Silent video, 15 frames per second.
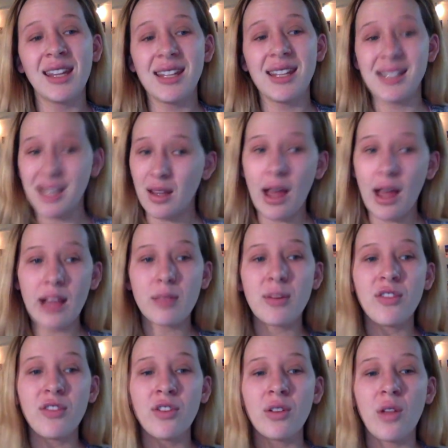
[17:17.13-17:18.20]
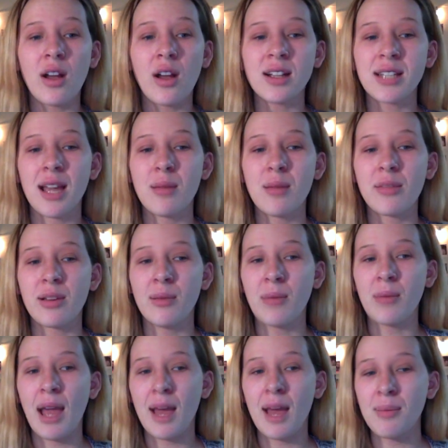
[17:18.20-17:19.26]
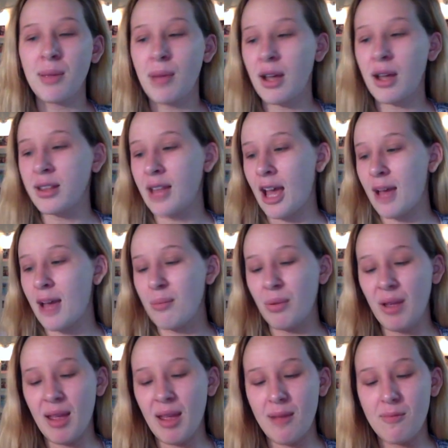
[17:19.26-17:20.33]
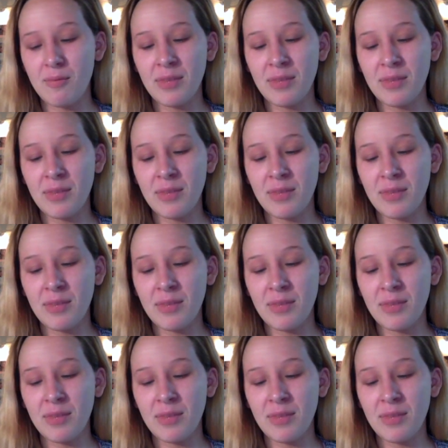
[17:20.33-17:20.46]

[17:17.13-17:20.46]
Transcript: they did last me for a long time, so I'm happy about that, but